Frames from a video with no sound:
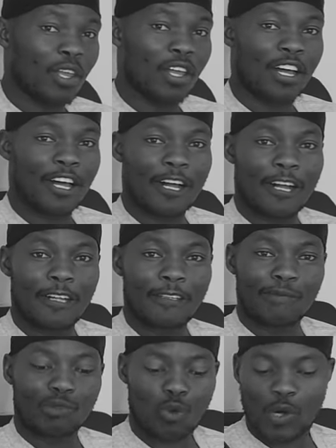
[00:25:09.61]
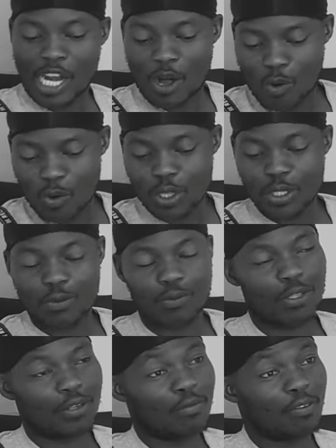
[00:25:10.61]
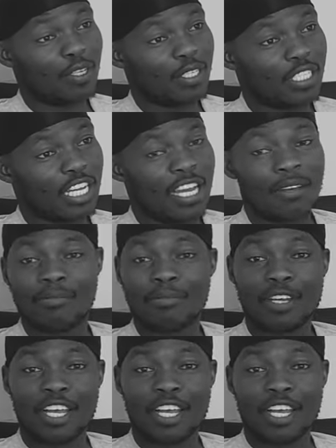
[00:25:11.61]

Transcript: Uh, when I wore these for the first time